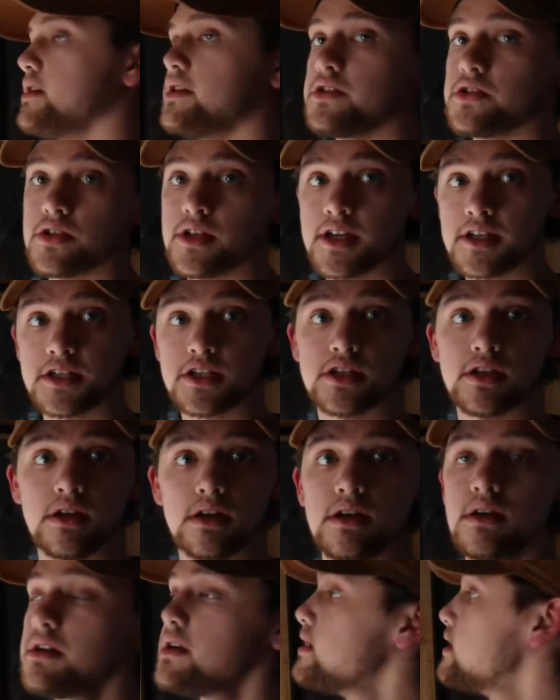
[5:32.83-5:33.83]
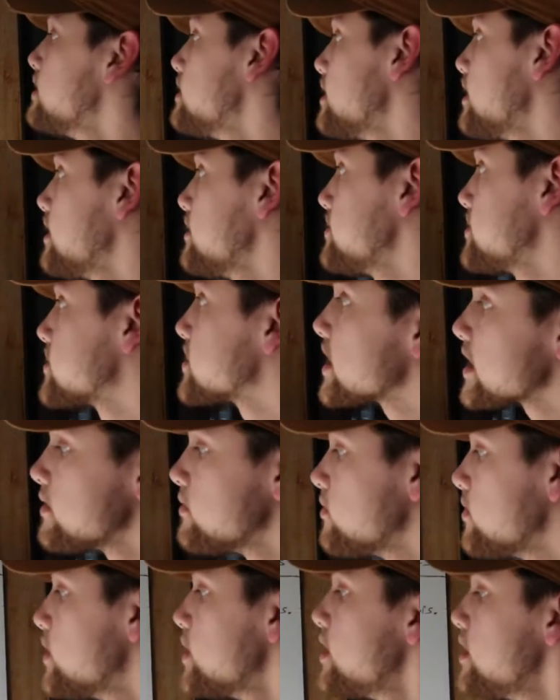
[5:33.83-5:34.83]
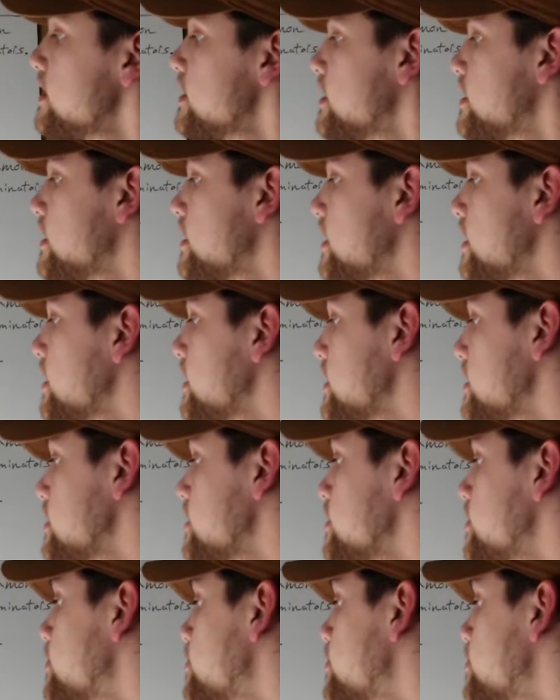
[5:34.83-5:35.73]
So that's done. And now the second one, a